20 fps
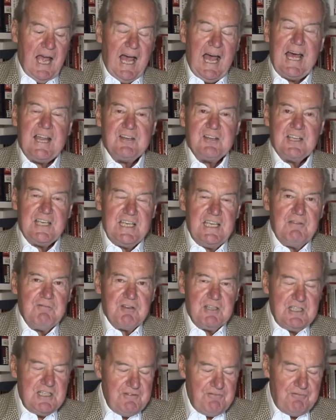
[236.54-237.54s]
"And
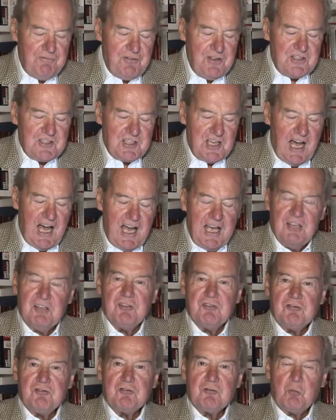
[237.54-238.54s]
even if this
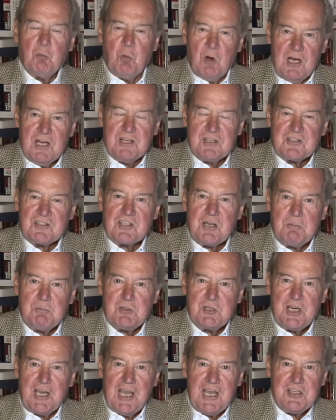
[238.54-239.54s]
island were
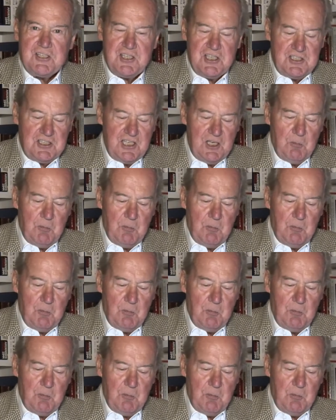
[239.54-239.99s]
subjugated," he